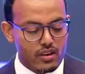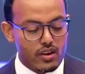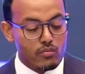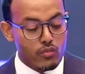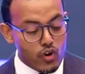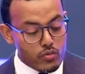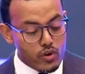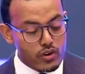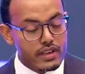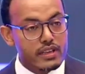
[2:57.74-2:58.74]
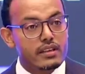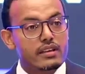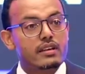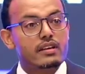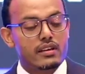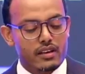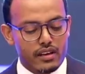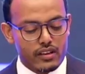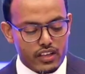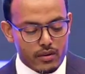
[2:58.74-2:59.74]
More broadly,
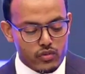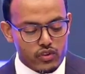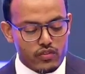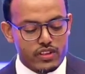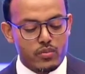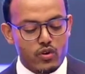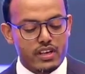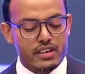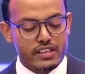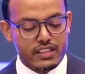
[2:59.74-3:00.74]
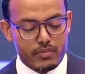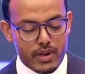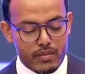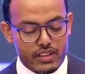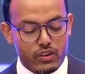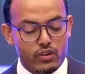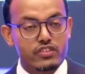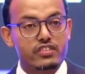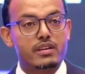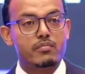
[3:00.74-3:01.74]
in terms of the broader digital payment
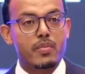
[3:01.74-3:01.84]
ecosystem,